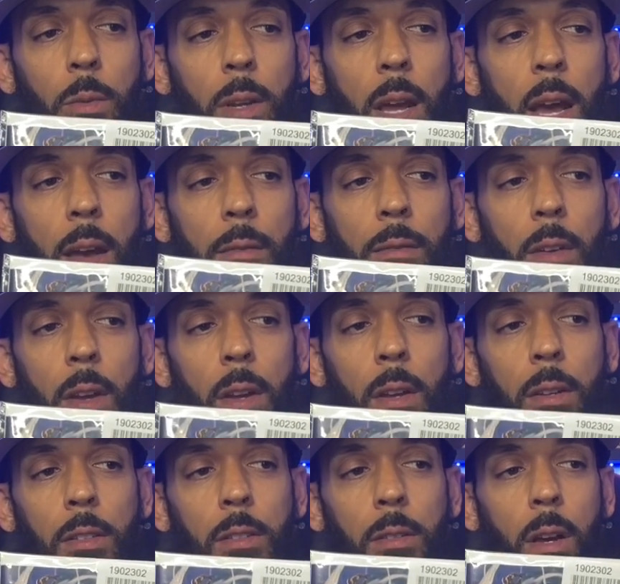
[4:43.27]
We have
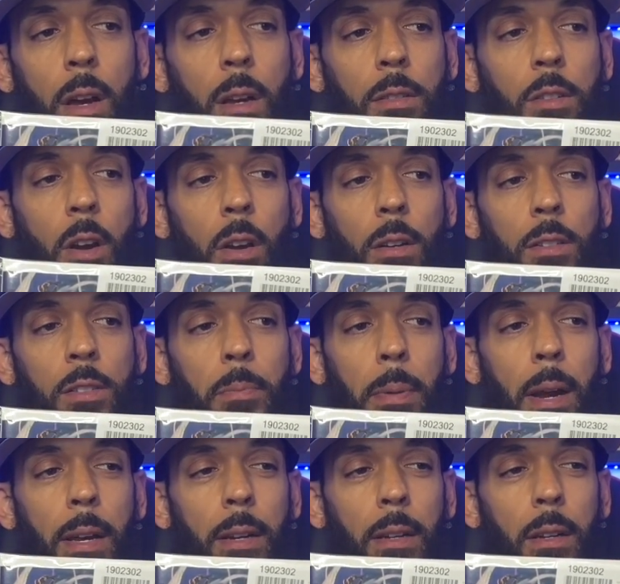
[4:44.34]
Scarlet
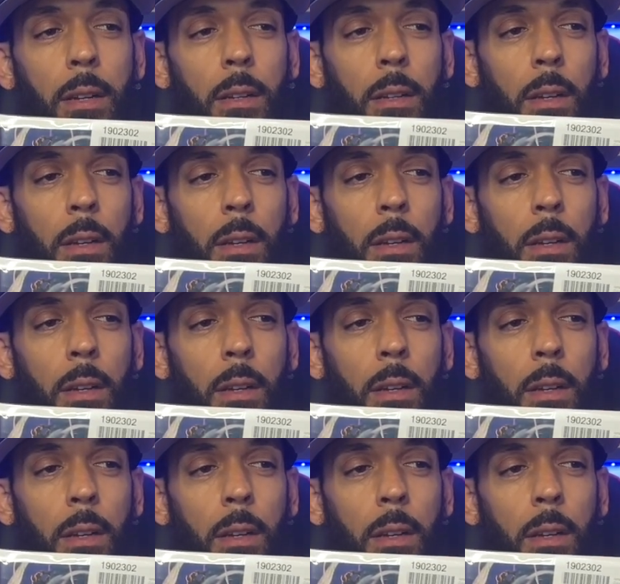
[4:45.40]
Spider,